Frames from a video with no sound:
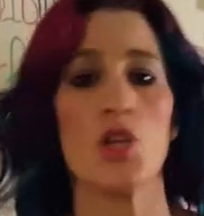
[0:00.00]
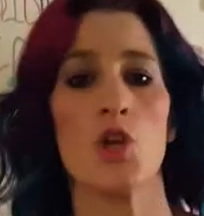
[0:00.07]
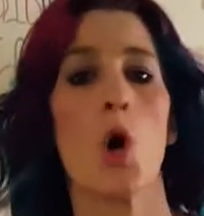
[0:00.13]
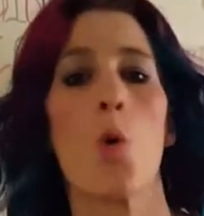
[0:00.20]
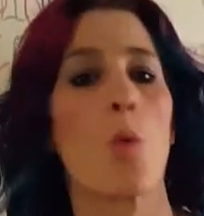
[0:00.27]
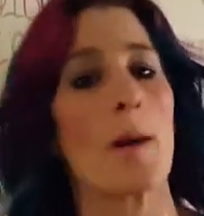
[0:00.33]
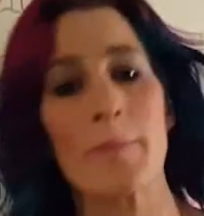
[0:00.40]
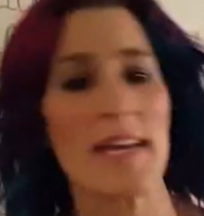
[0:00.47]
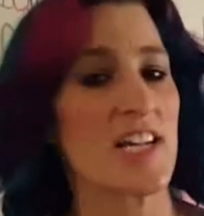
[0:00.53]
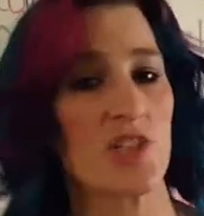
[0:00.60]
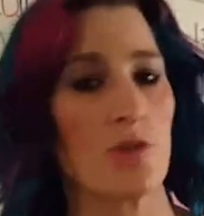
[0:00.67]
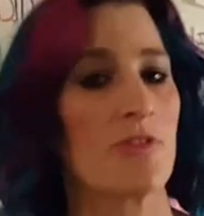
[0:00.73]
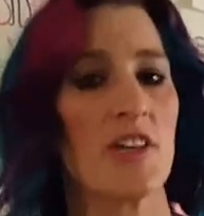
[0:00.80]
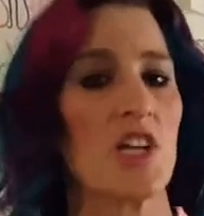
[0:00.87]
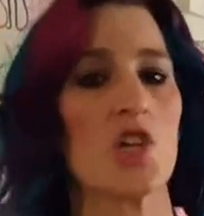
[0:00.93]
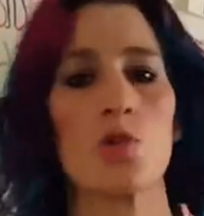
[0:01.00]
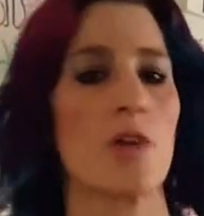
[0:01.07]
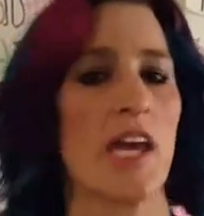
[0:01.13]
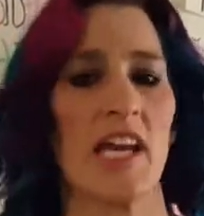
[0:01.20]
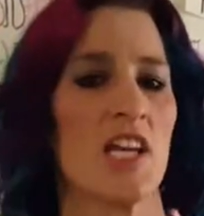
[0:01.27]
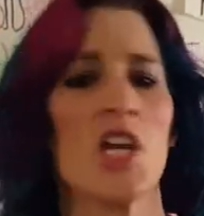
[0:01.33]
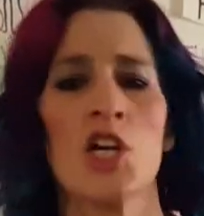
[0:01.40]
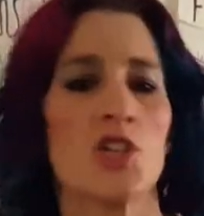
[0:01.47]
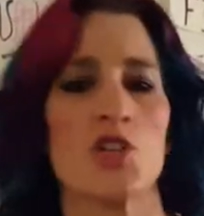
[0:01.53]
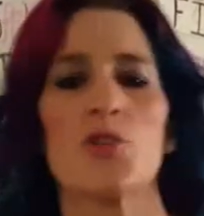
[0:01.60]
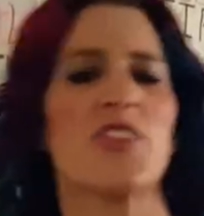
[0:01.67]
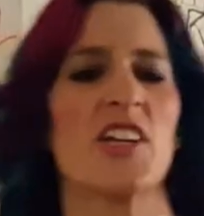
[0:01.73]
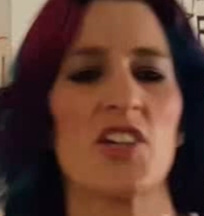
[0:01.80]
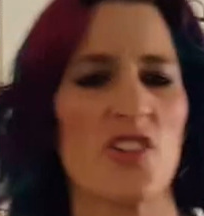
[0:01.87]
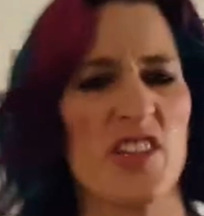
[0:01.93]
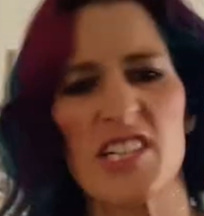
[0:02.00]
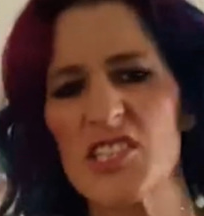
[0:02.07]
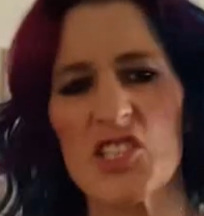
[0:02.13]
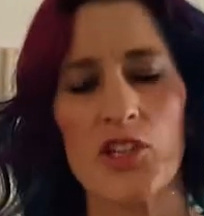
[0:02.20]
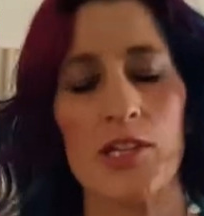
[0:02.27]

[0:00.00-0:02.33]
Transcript: No, what makes you think you can? Do you think you're this?